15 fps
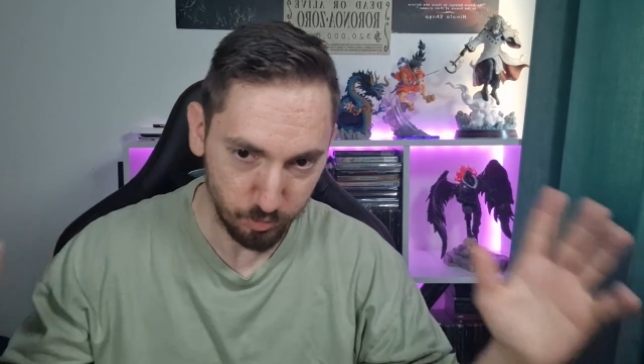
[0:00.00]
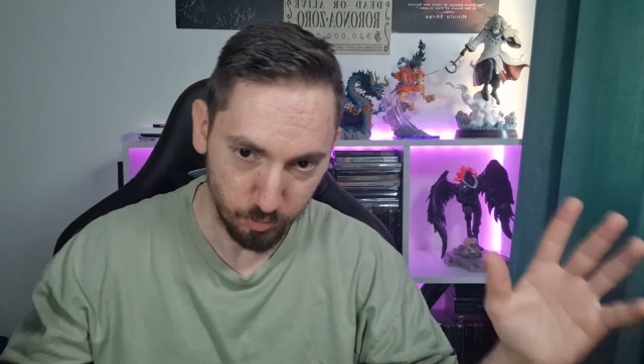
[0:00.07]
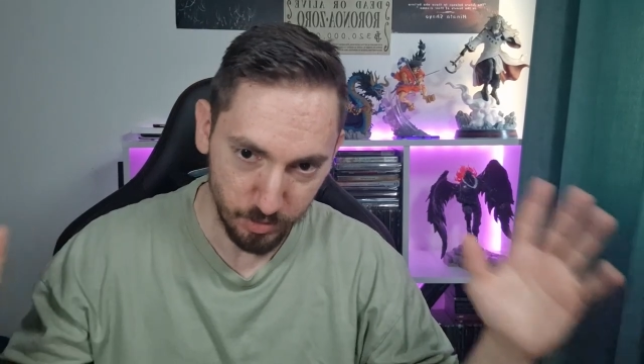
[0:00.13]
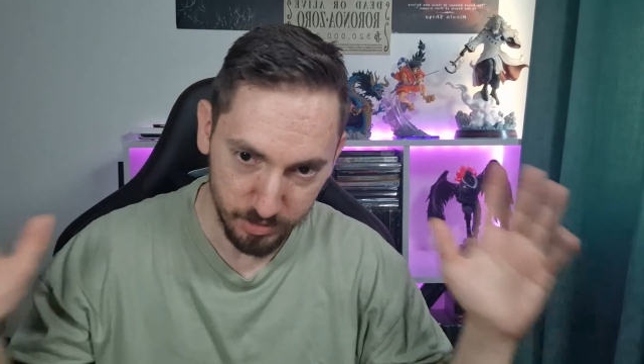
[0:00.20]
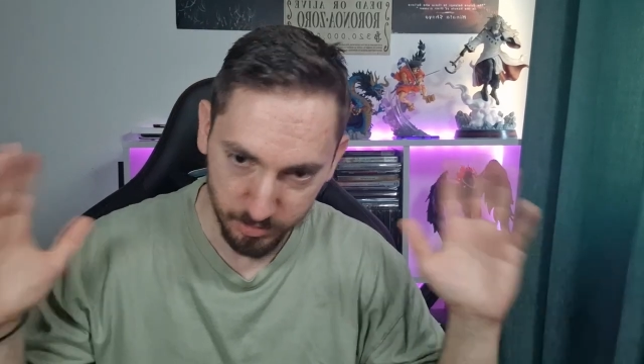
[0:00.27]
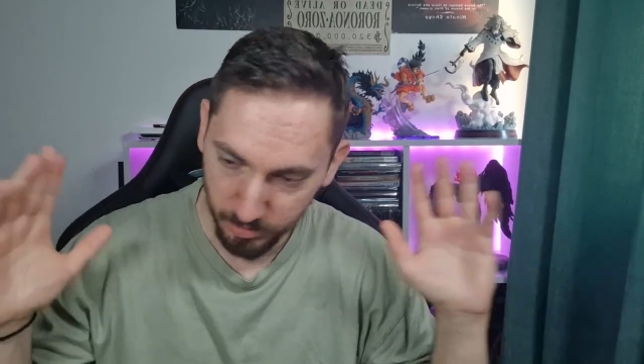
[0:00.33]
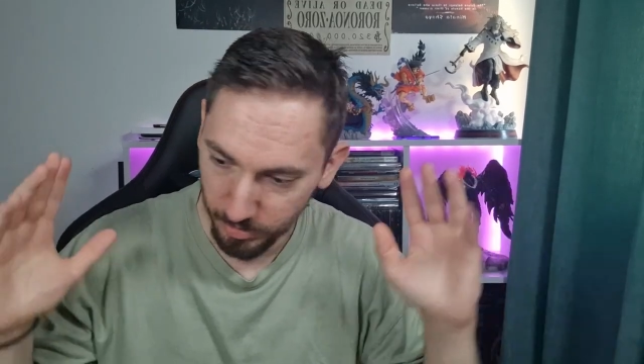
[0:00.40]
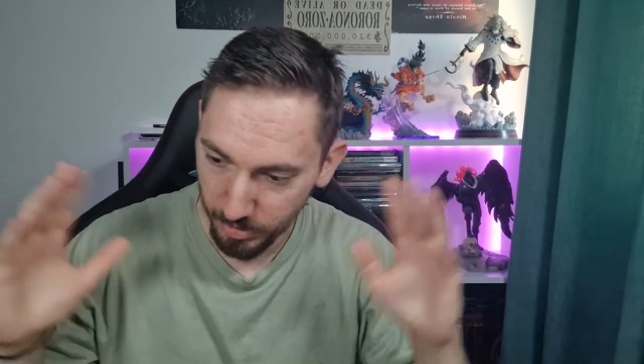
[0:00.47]

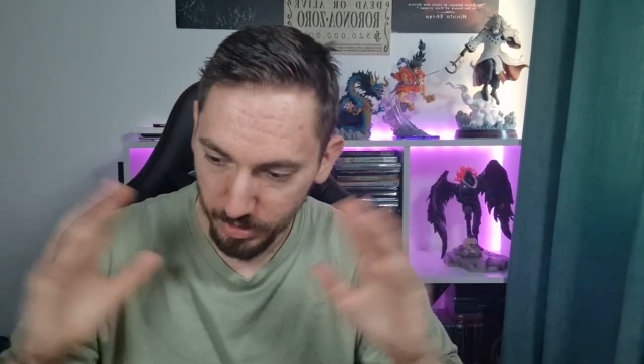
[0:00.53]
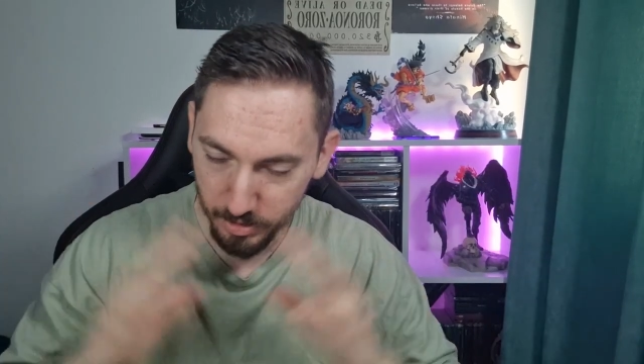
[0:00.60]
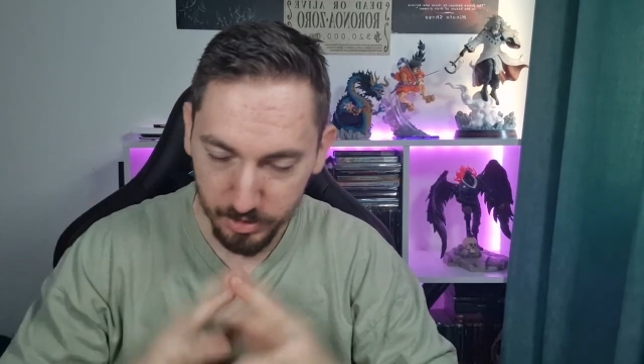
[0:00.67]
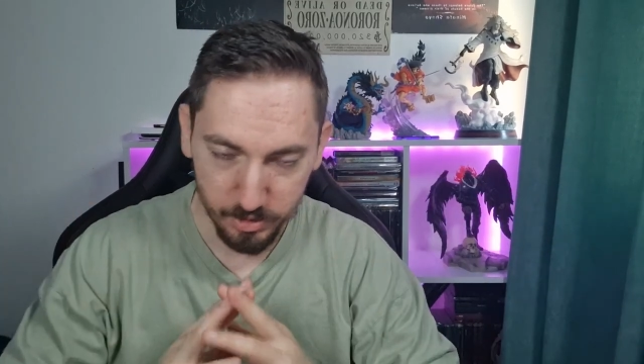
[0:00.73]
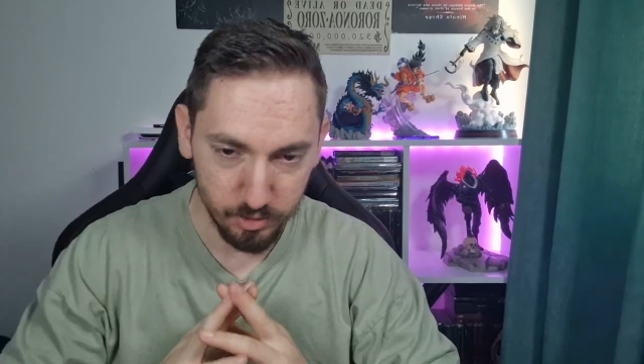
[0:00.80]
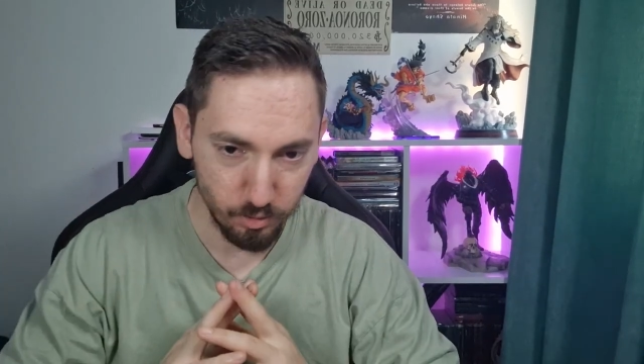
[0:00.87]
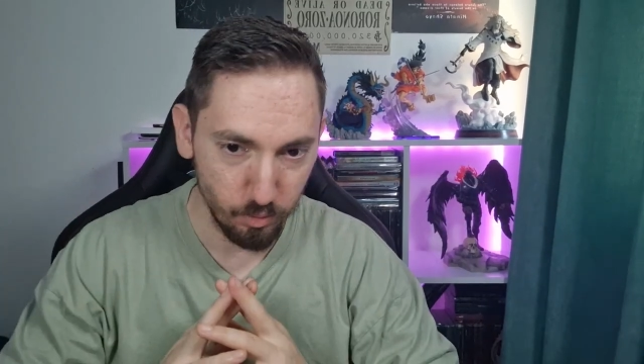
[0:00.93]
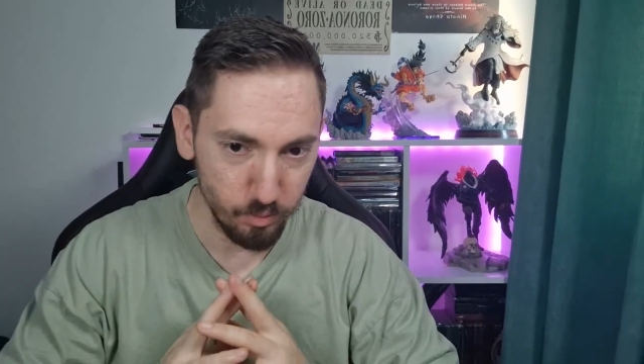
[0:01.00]
crazy.
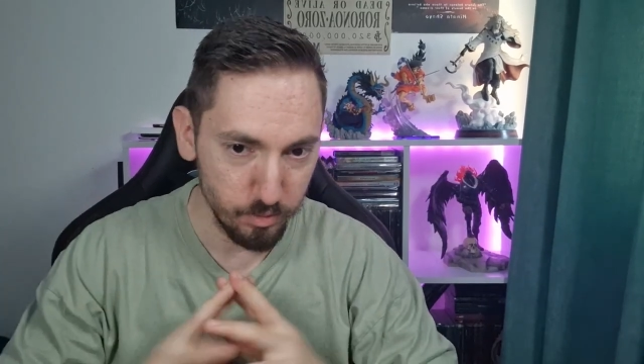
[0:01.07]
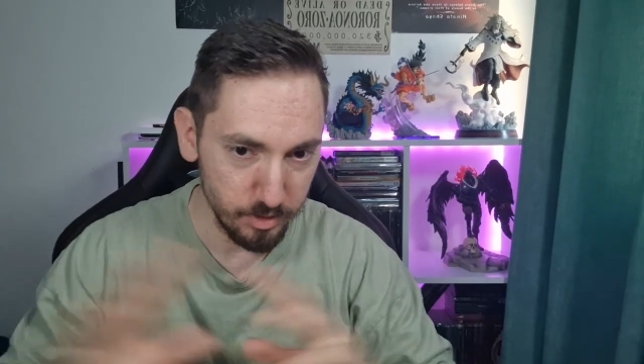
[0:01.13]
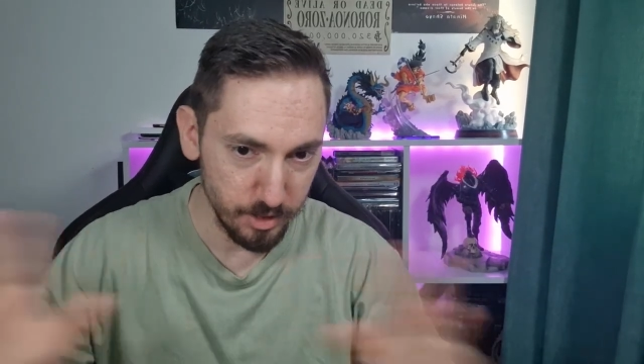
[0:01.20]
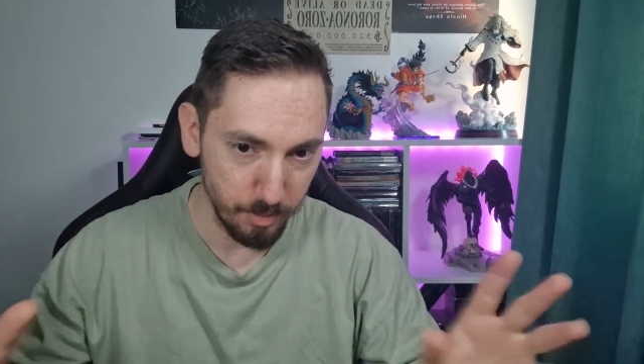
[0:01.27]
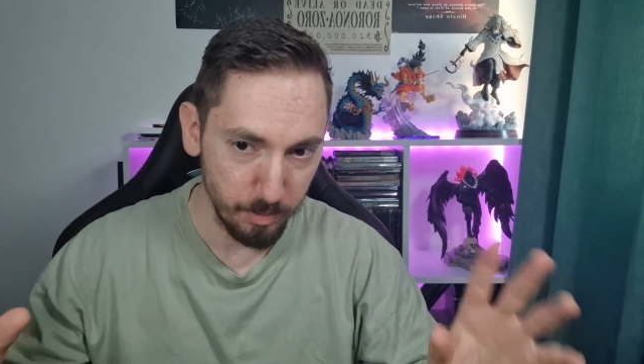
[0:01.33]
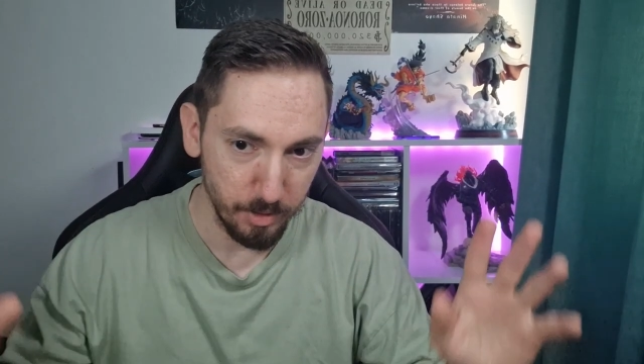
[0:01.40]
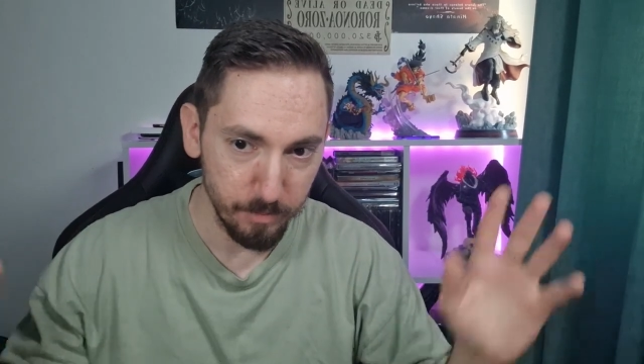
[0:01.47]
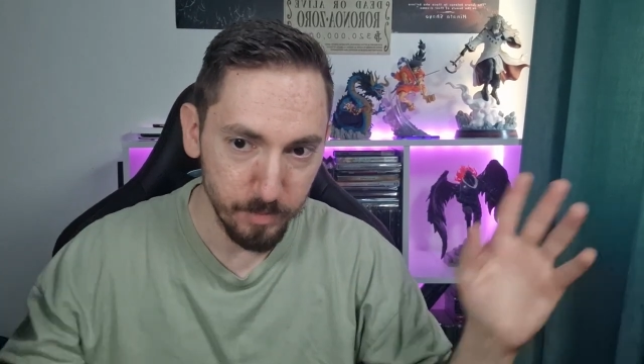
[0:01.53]
So
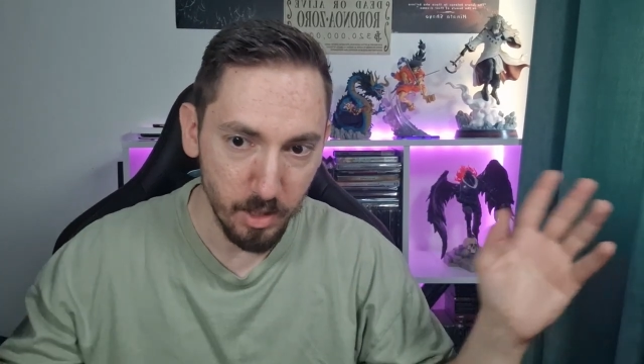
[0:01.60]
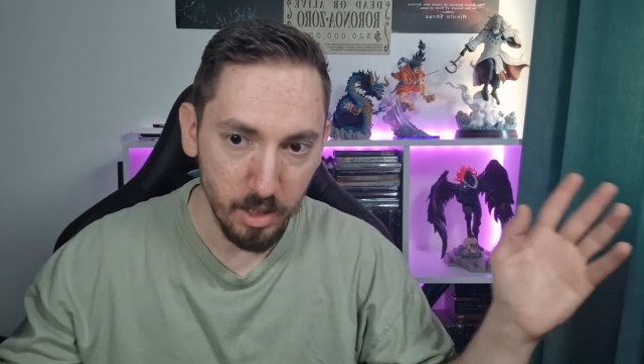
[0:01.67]
yeah, man.